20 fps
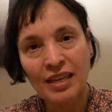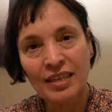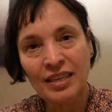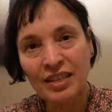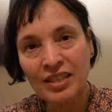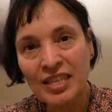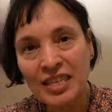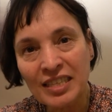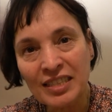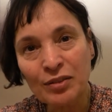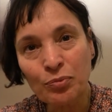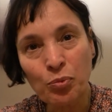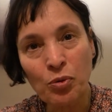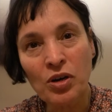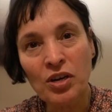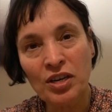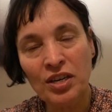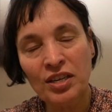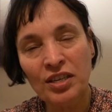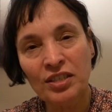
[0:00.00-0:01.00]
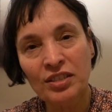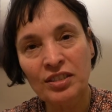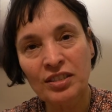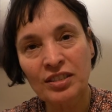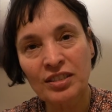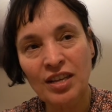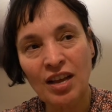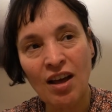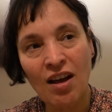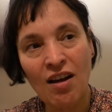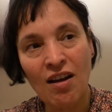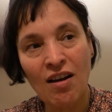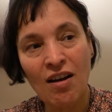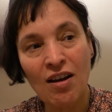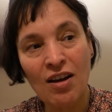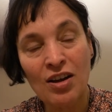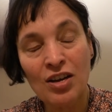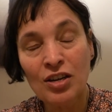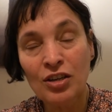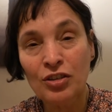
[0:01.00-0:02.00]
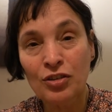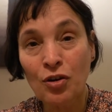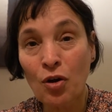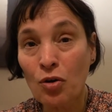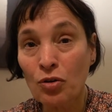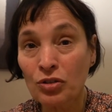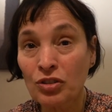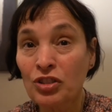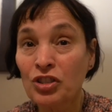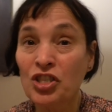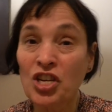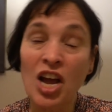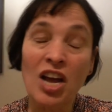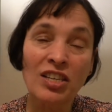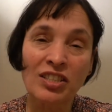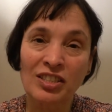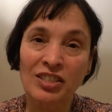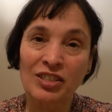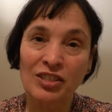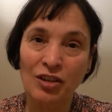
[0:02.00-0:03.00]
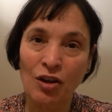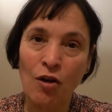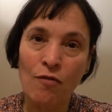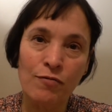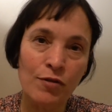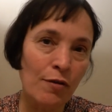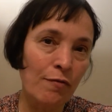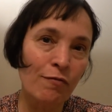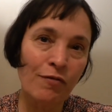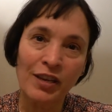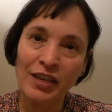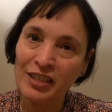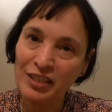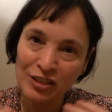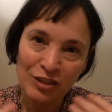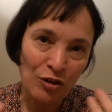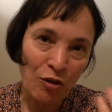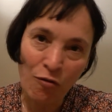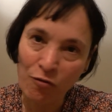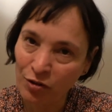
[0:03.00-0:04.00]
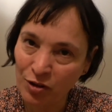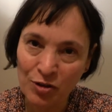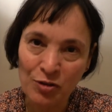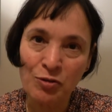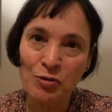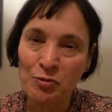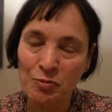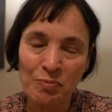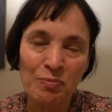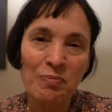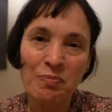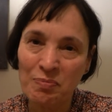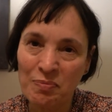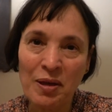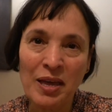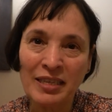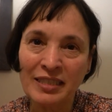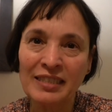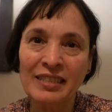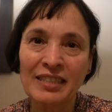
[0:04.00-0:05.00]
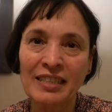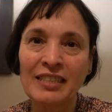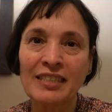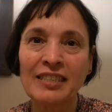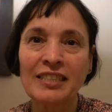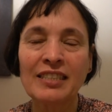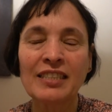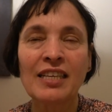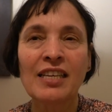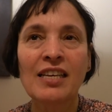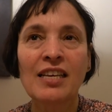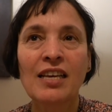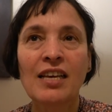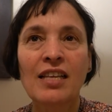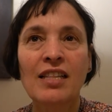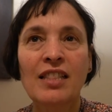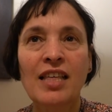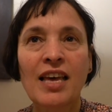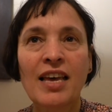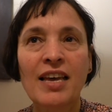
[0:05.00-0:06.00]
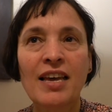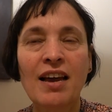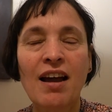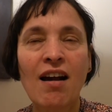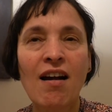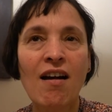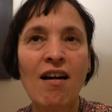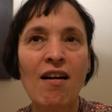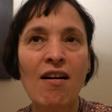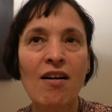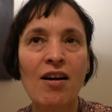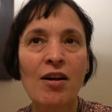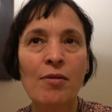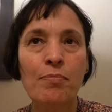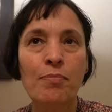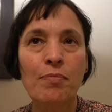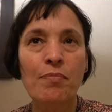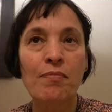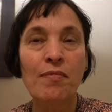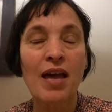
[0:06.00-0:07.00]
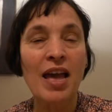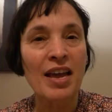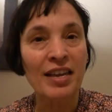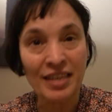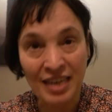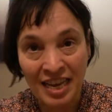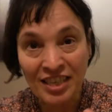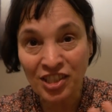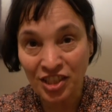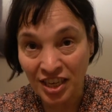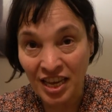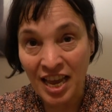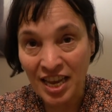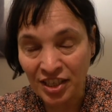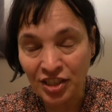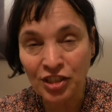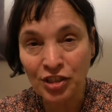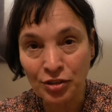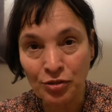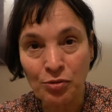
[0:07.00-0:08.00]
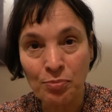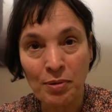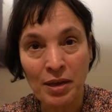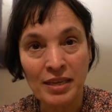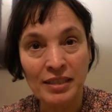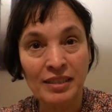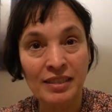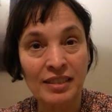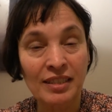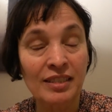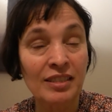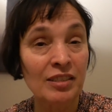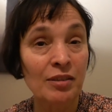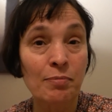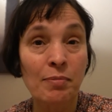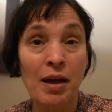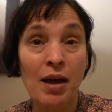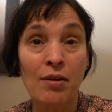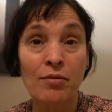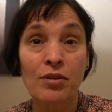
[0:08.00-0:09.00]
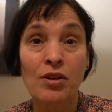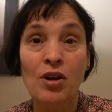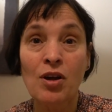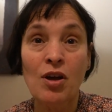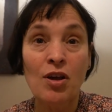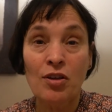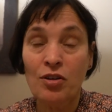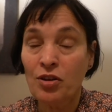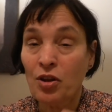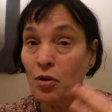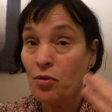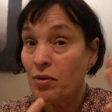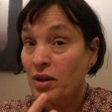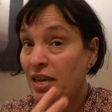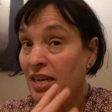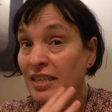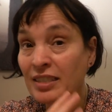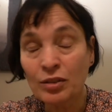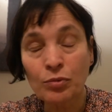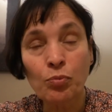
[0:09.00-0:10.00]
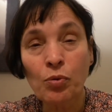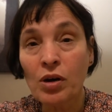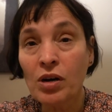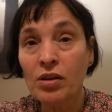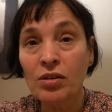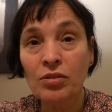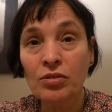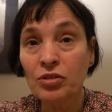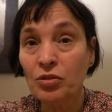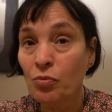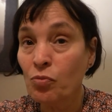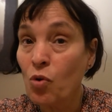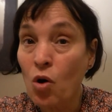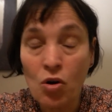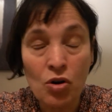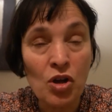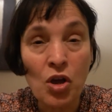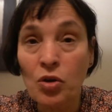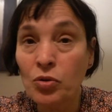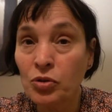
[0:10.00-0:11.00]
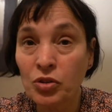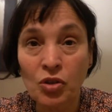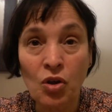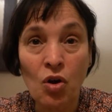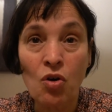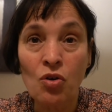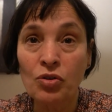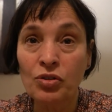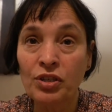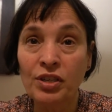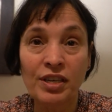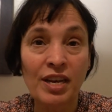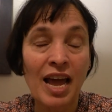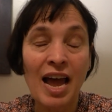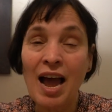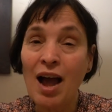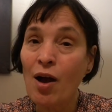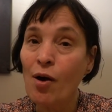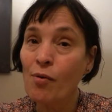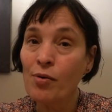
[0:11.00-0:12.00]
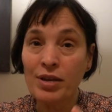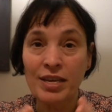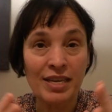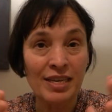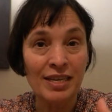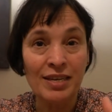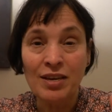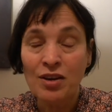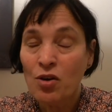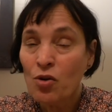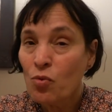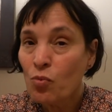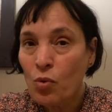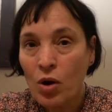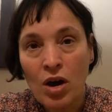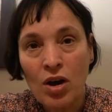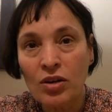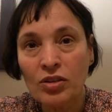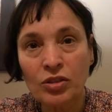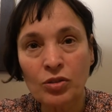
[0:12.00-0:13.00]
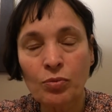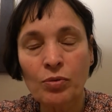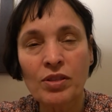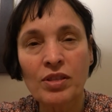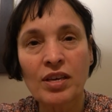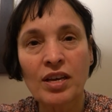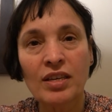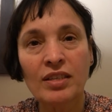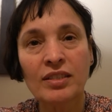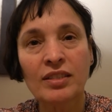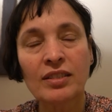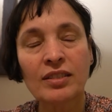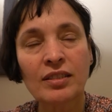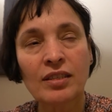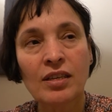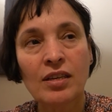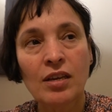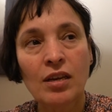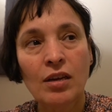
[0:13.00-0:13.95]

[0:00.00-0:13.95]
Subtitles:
Now these words are not just of a philosophical basis. They are an educational basis about, you know, his world and what goes on and how he works with us.